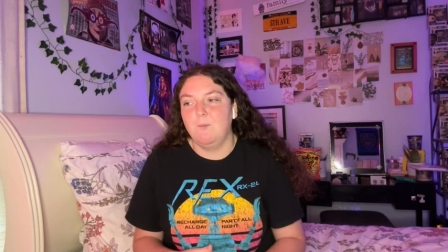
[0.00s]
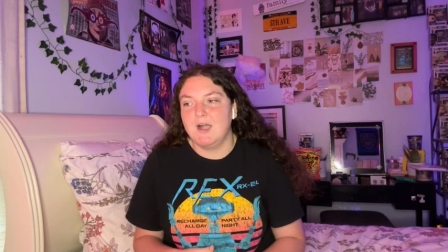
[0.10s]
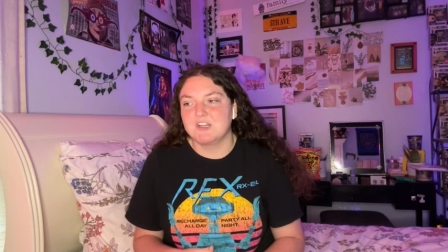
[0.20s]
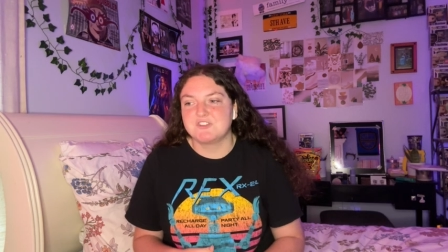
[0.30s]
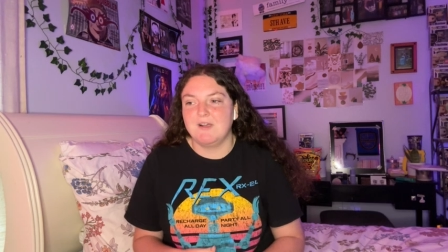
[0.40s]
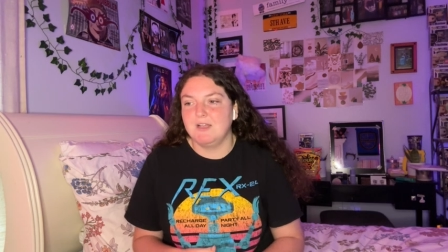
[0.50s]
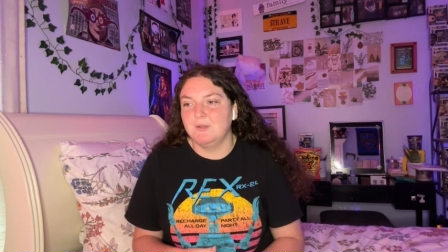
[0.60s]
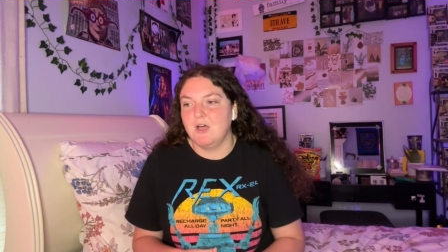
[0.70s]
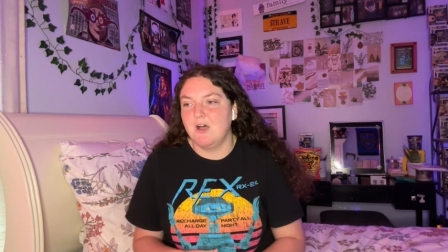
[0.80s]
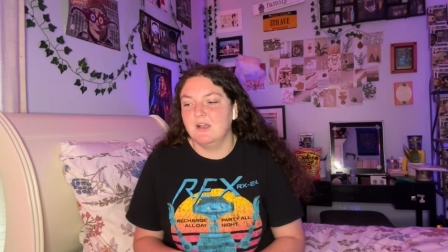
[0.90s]
watch, follow
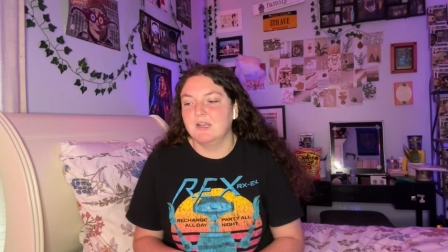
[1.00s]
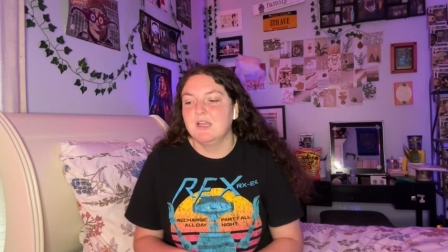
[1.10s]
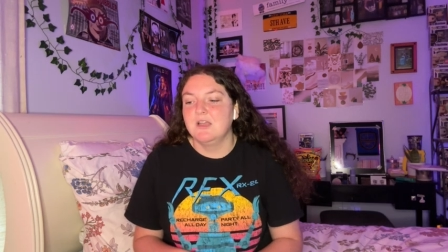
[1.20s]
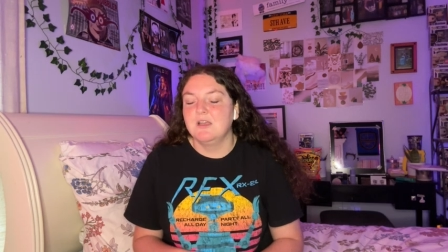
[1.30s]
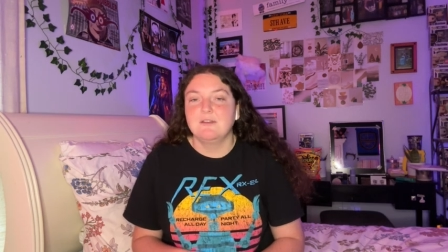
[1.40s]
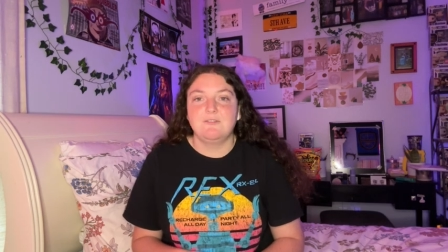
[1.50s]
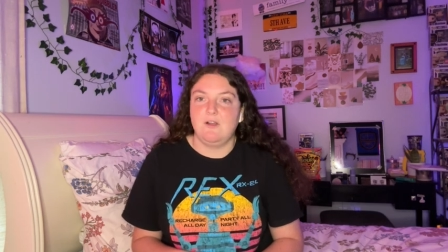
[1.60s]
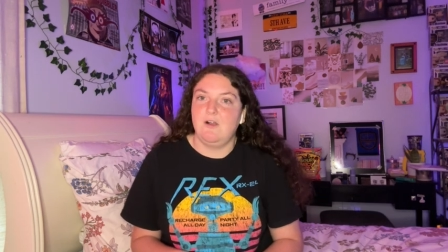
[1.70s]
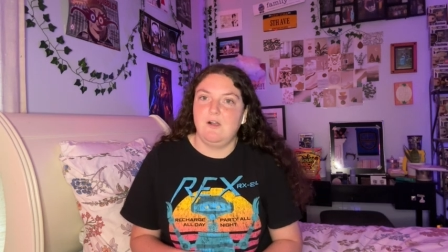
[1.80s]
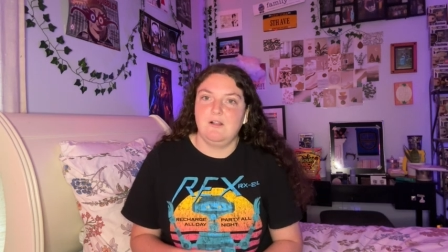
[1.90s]
along for
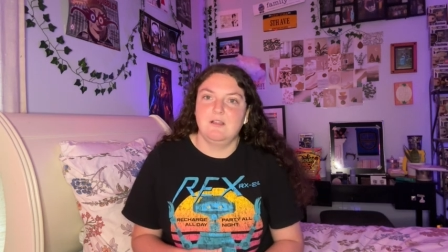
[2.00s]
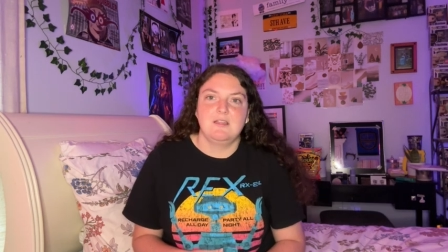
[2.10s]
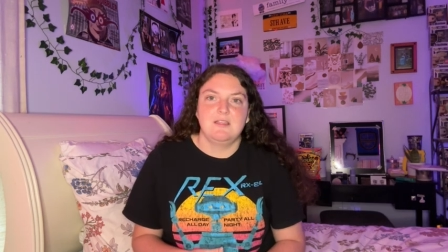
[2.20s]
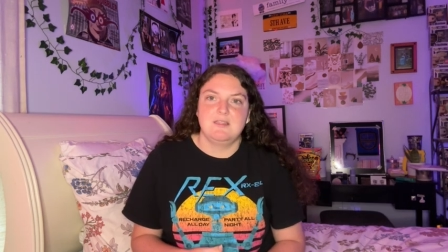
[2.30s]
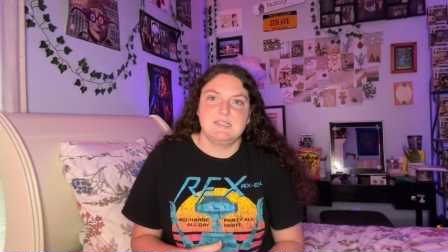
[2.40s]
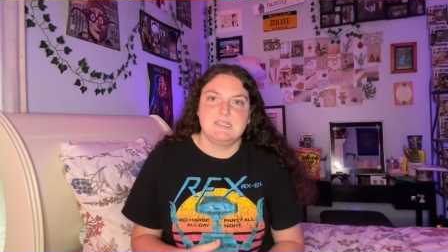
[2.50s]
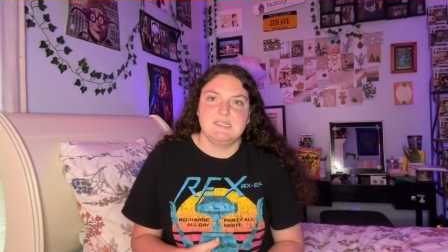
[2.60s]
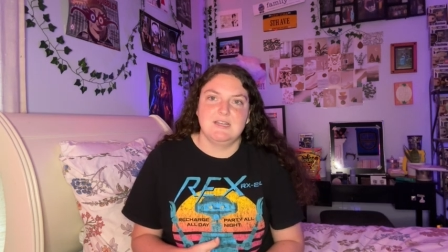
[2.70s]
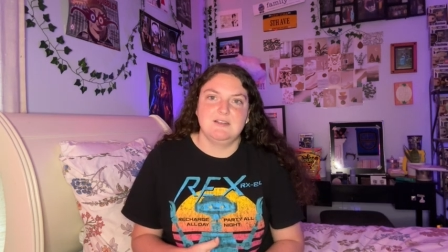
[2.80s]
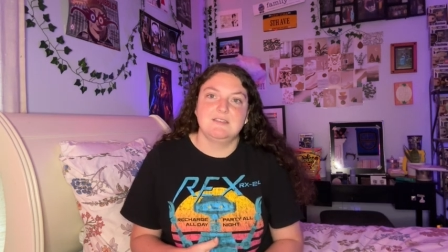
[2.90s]
all the
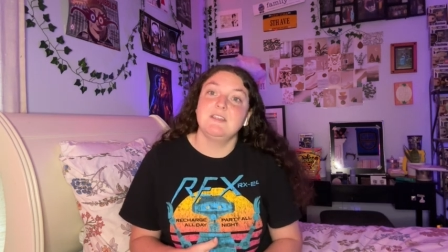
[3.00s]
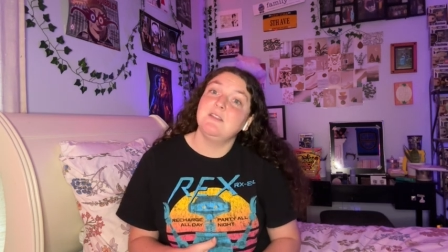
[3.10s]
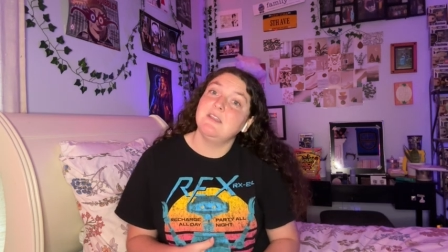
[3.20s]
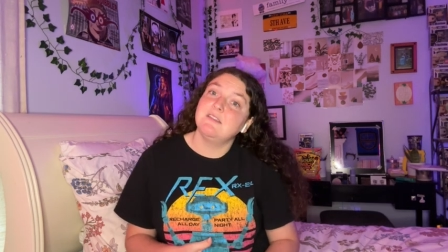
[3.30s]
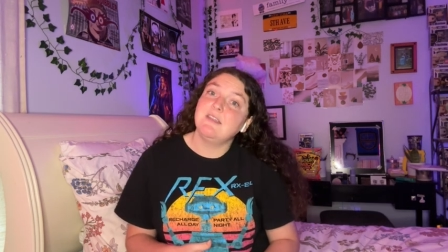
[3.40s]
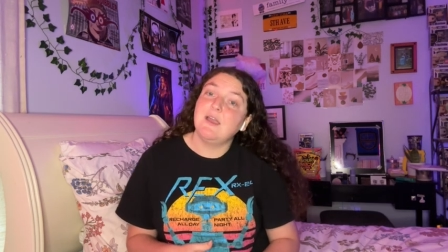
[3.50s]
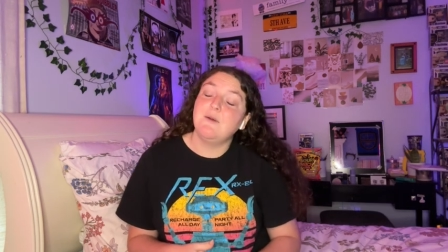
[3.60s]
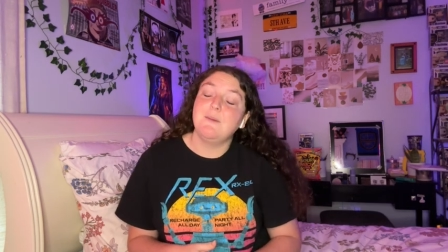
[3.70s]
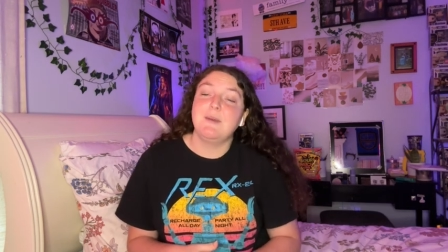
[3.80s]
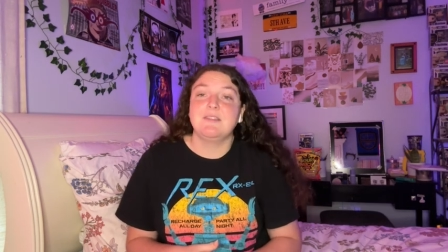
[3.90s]
details that you need to
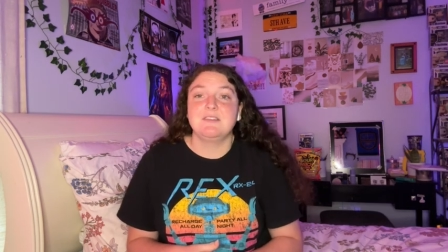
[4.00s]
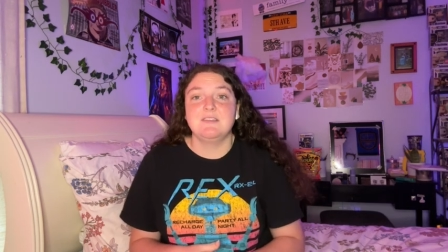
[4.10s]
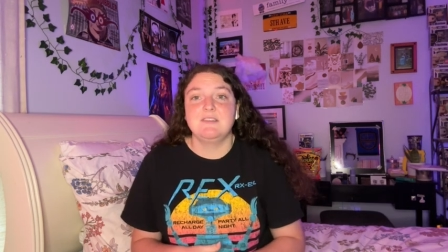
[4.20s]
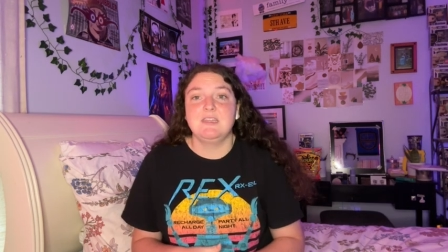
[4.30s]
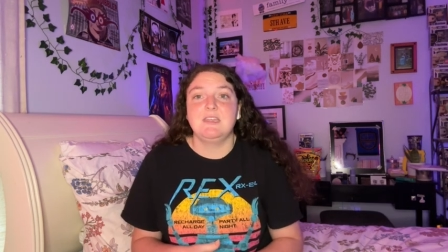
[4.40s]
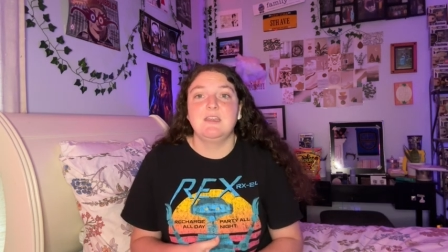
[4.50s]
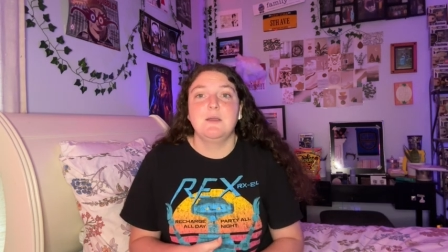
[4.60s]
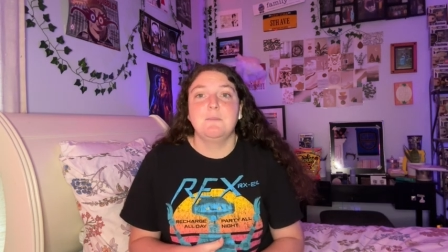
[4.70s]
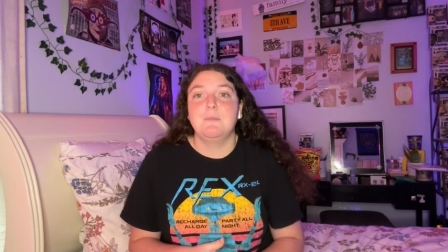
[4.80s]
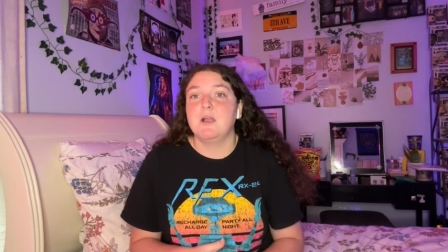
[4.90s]
know about the Disney
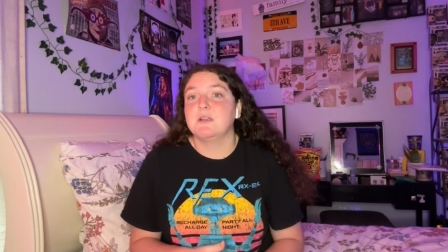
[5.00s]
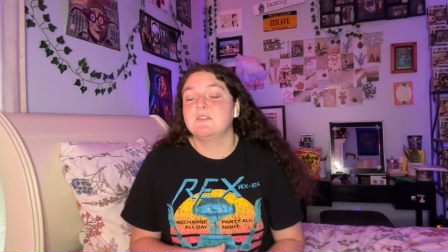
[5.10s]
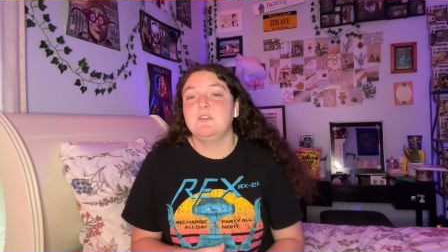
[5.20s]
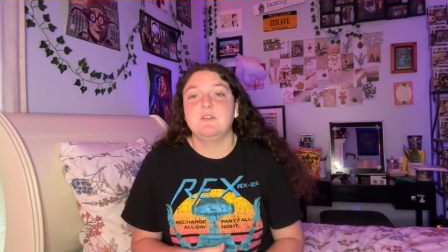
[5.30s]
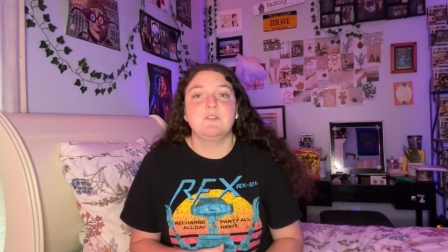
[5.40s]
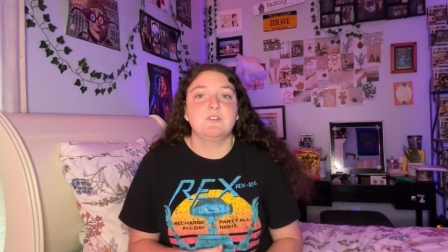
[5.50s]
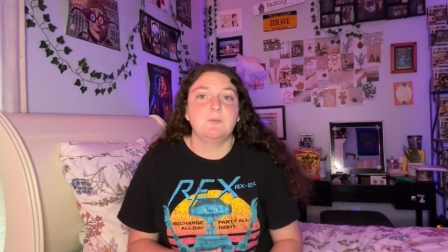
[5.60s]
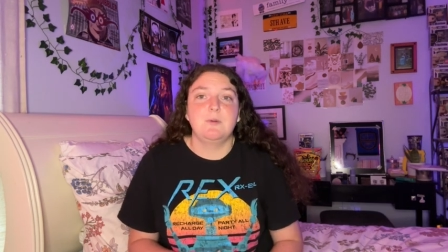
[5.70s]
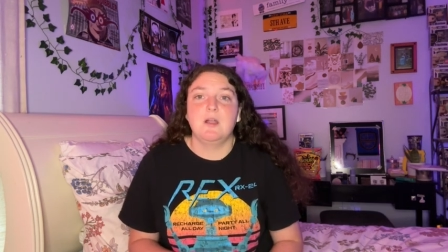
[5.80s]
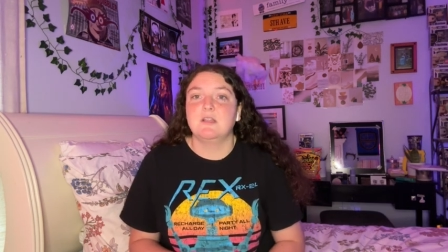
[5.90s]
parks, Universal
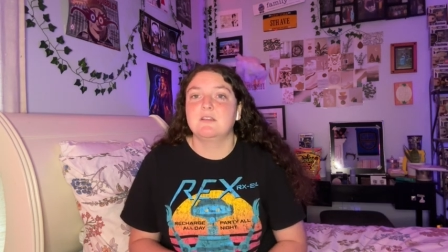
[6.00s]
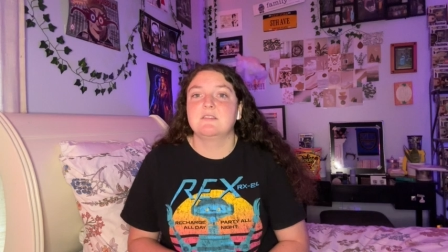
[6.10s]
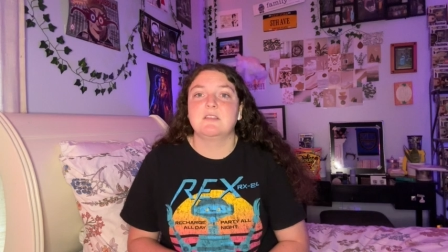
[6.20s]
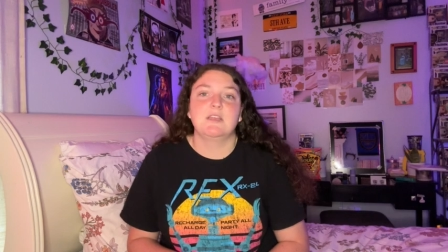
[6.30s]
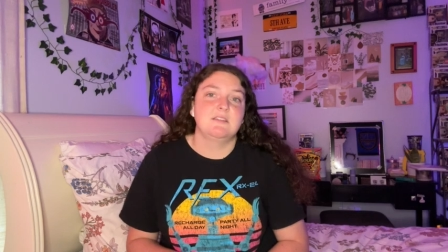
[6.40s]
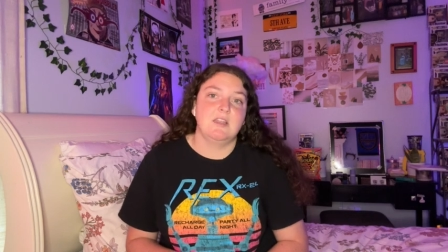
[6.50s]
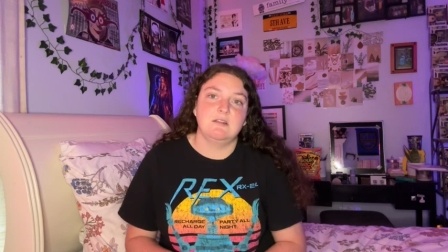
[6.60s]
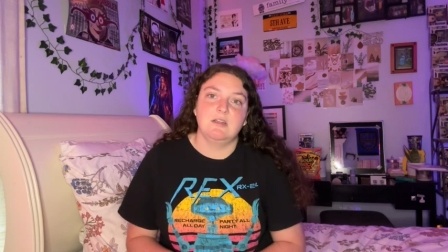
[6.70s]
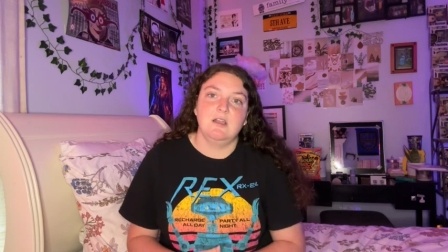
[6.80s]
parks, etc.